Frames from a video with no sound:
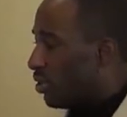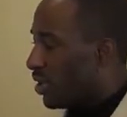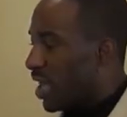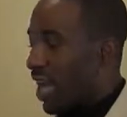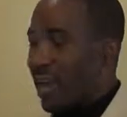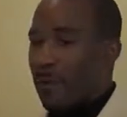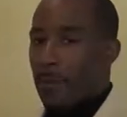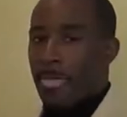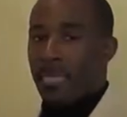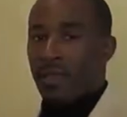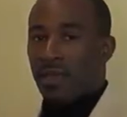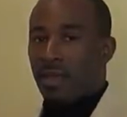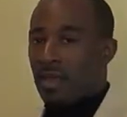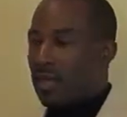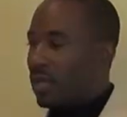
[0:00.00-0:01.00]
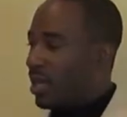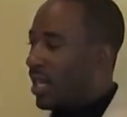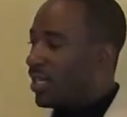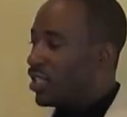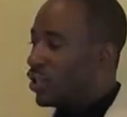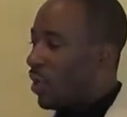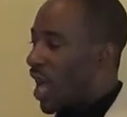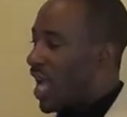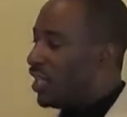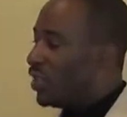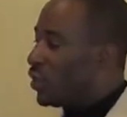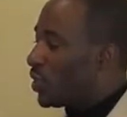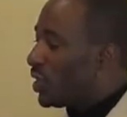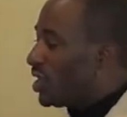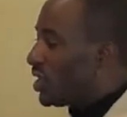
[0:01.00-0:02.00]
Okay? And so
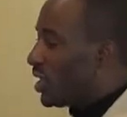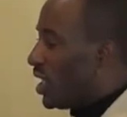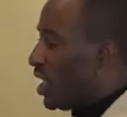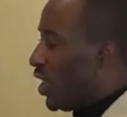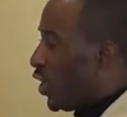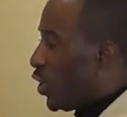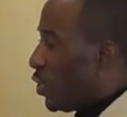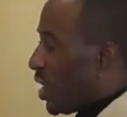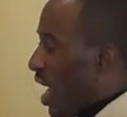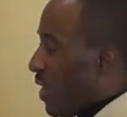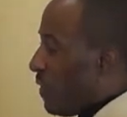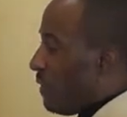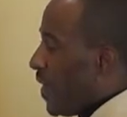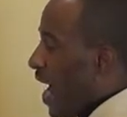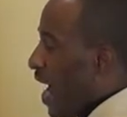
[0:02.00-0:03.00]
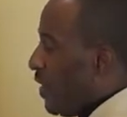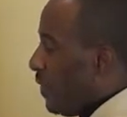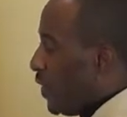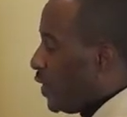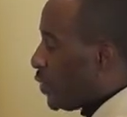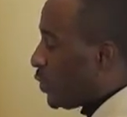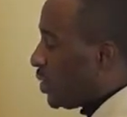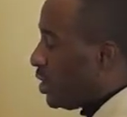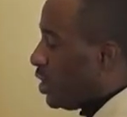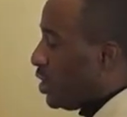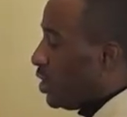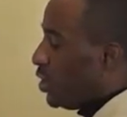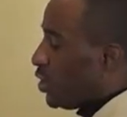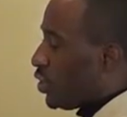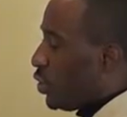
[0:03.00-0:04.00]
as you can see here, you got 500,
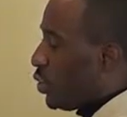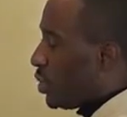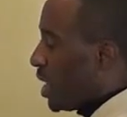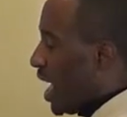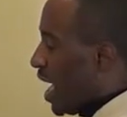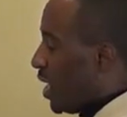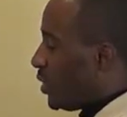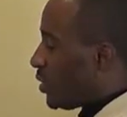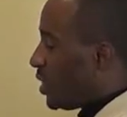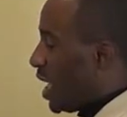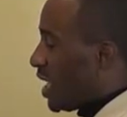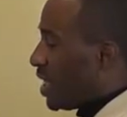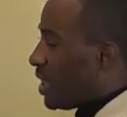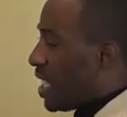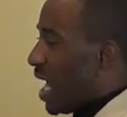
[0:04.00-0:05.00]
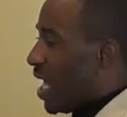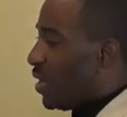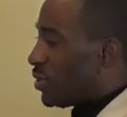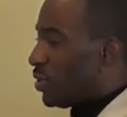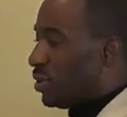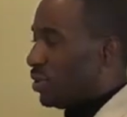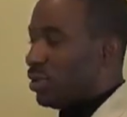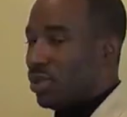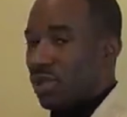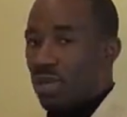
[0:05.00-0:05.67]
2,000, and 1,000.